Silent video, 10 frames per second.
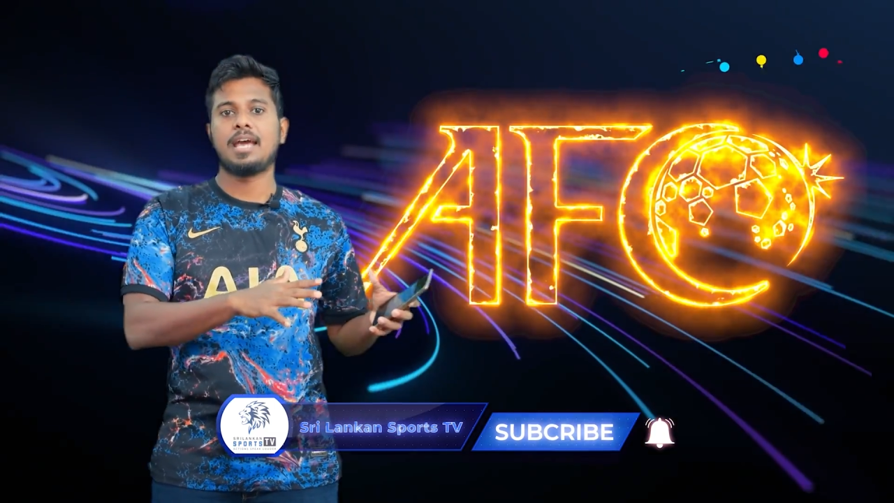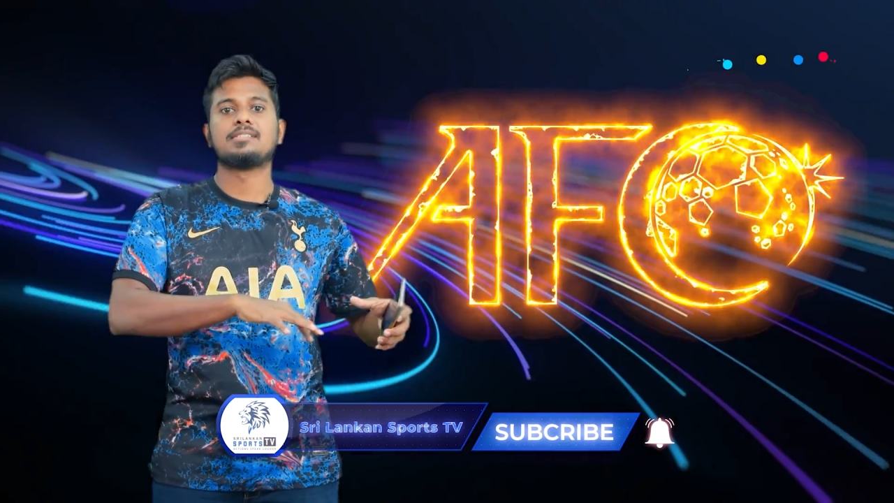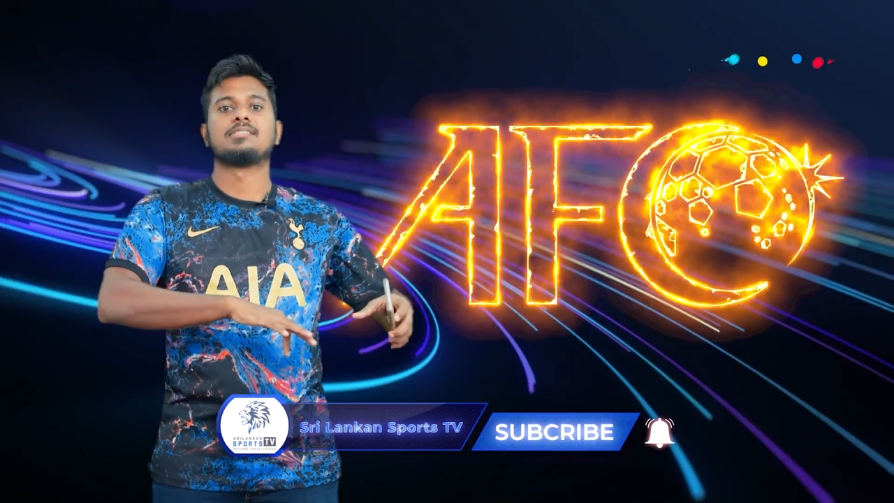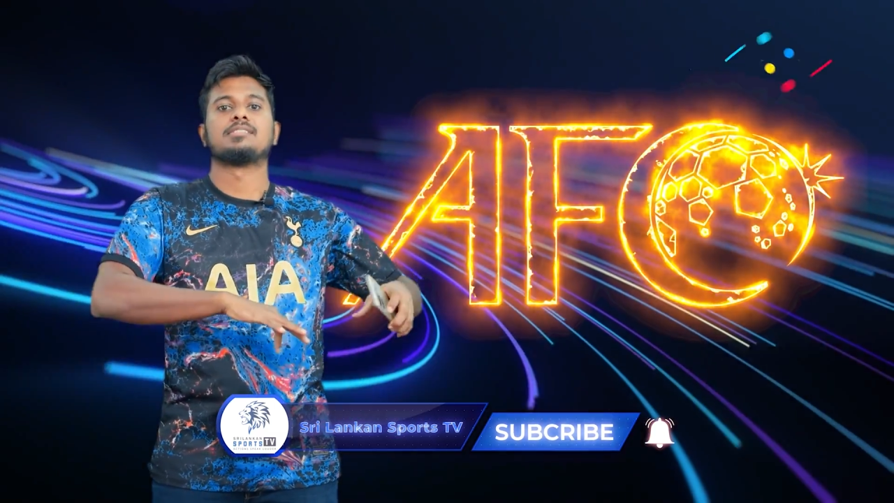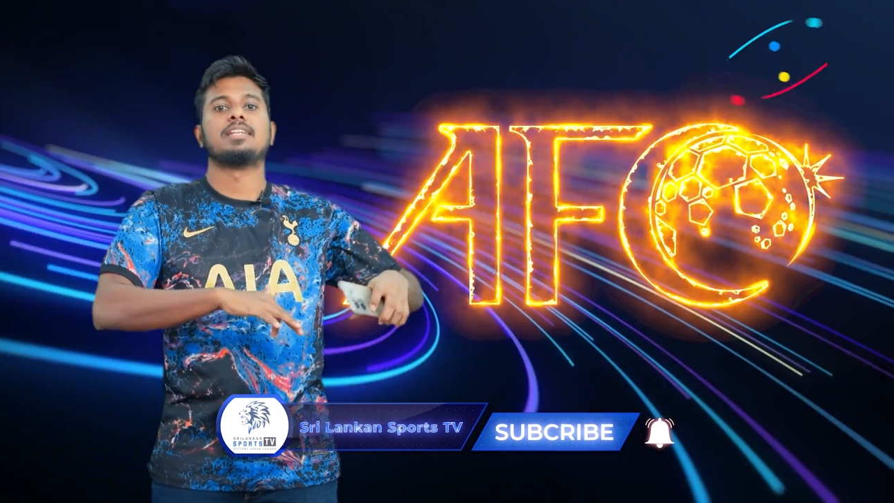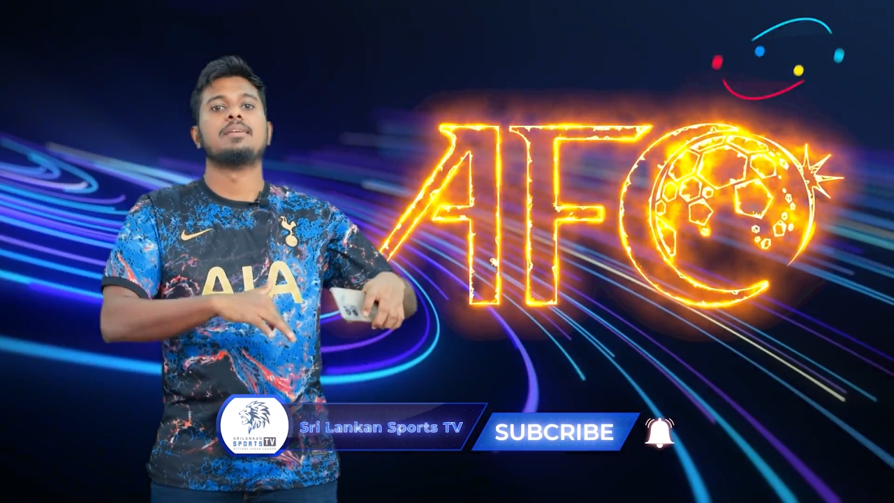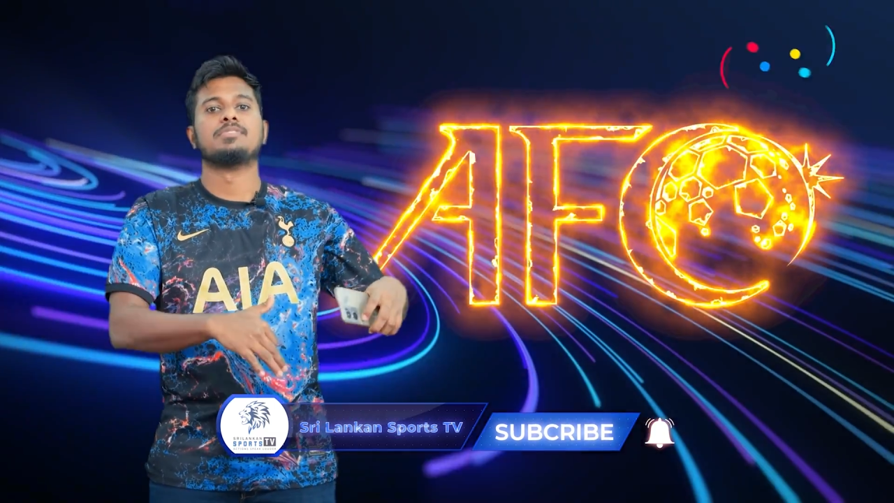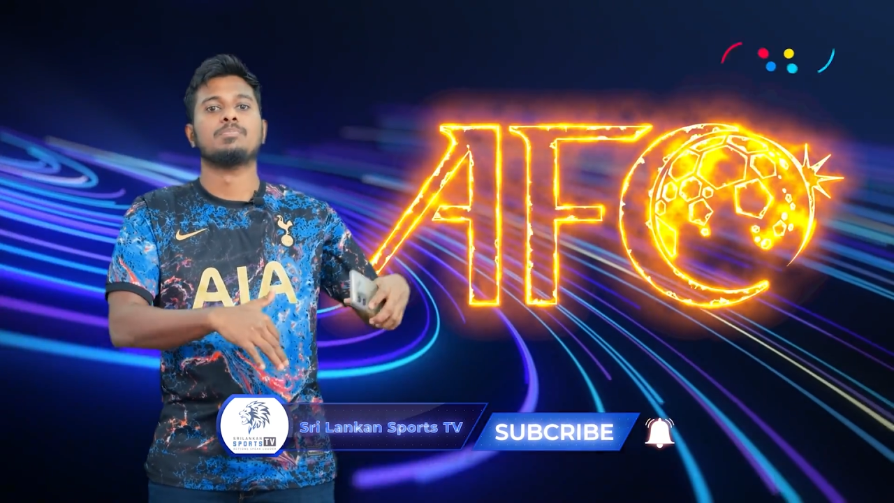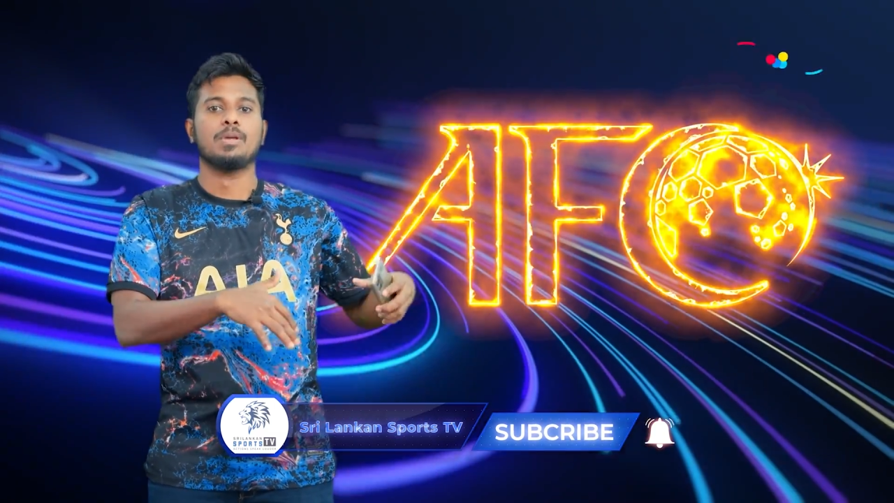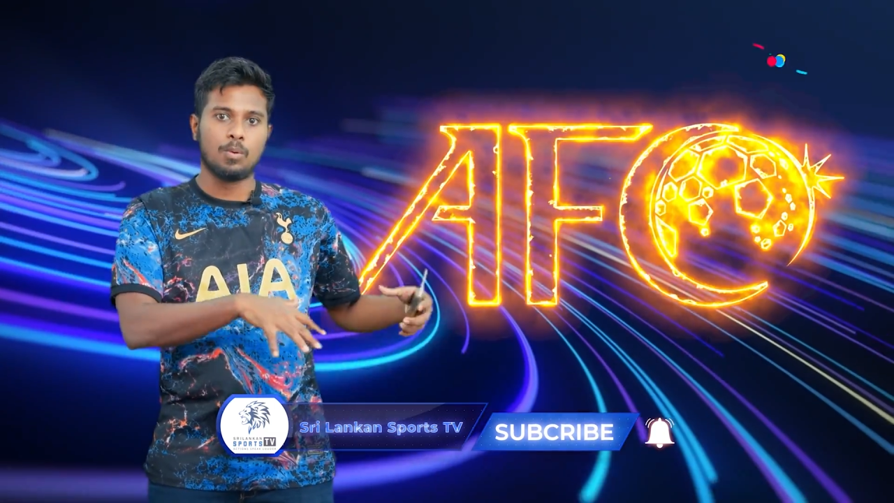has
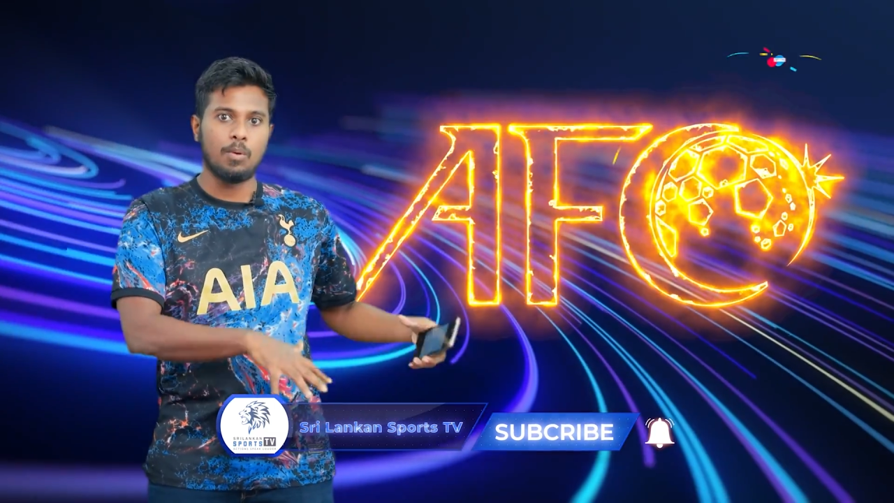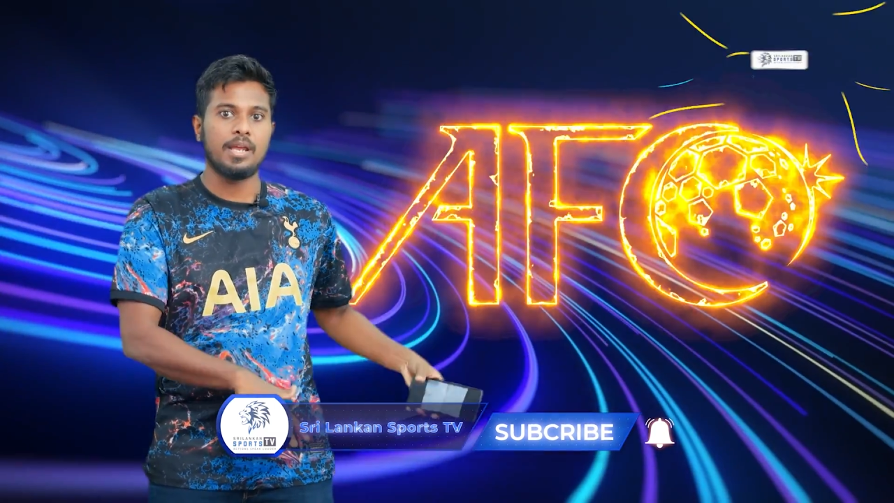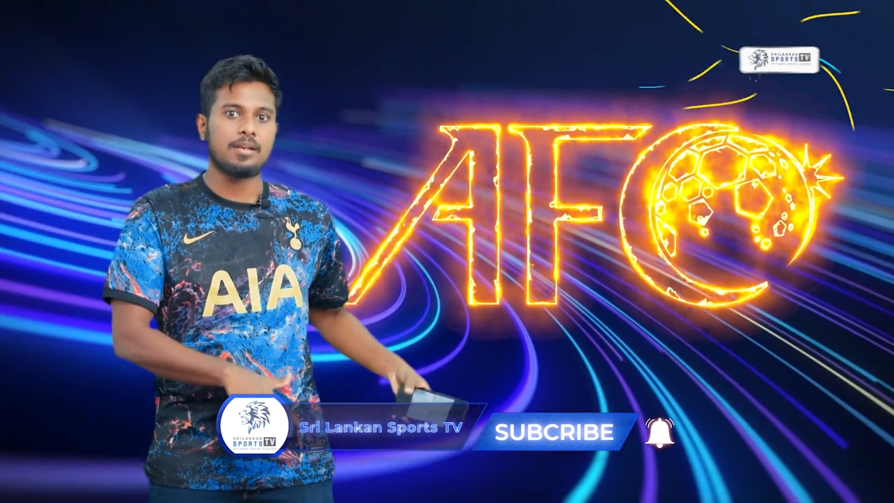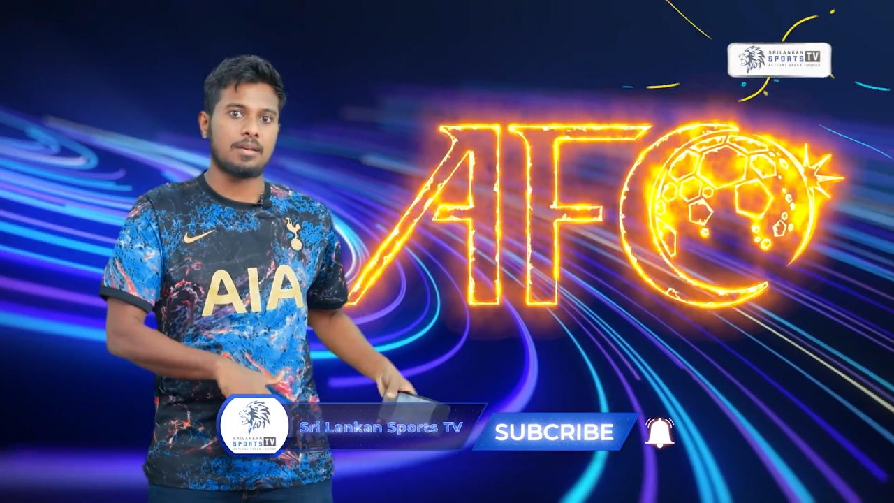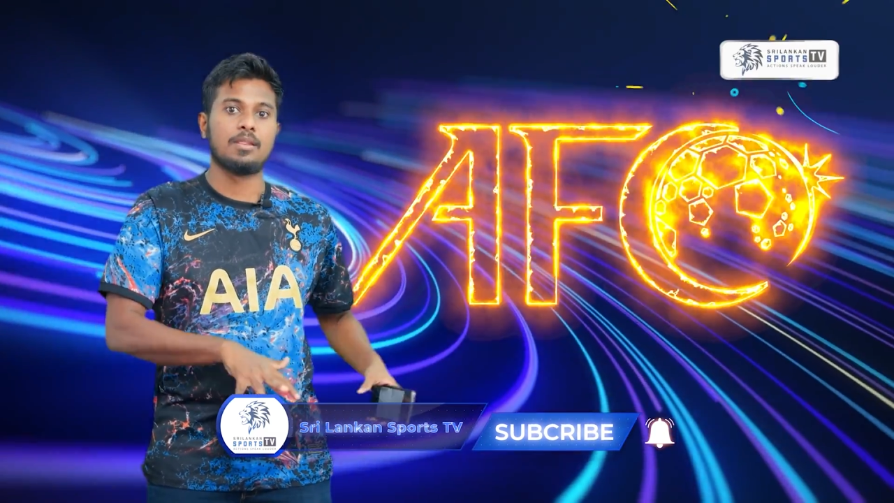teams below it,